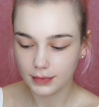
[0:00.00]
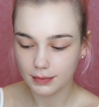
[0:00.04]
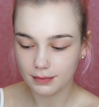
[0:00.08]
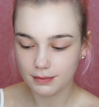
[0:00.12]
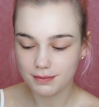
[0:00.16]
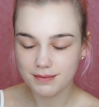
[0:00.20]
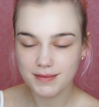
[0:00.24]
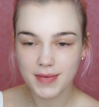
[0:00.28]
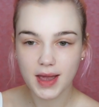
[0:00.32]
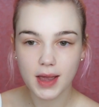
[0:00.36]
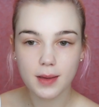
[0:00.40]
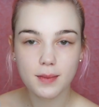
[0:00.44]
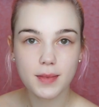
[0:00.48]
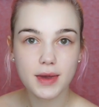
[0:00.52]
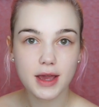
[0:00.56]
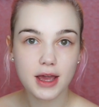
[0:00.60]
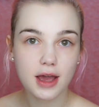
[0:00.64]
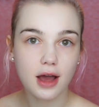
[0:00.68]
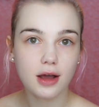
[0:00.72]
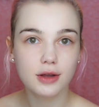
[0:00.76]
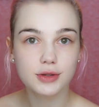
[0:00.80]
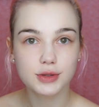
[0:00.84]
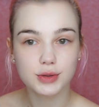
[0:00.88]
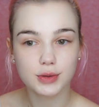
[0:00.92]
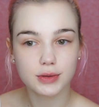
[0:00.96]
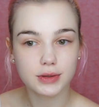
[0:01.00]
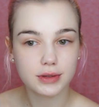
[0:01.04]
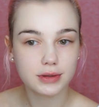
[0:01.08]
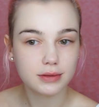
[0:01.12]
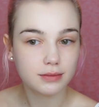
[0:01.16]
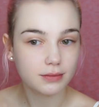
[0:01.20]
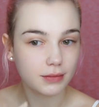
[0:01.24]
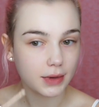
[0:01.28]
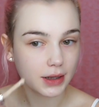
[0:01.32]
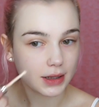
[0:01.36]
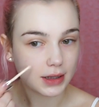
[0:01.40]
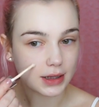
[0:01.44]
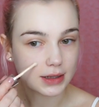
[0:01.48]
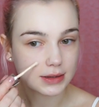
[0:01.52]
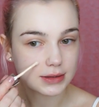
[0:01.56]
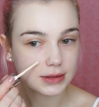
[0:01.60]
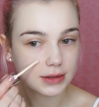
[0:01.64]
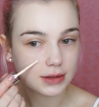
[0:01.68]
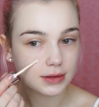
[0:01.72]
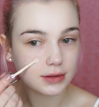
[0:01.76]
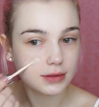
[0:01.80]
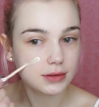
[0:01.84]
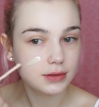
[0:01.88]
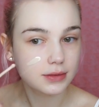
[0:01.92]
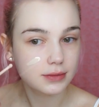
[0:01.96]
Maybe I'll do it my
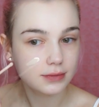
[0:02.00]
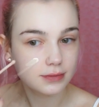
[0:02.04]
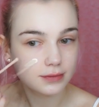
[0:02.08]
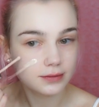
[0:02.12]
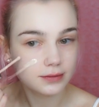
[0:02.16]
classic.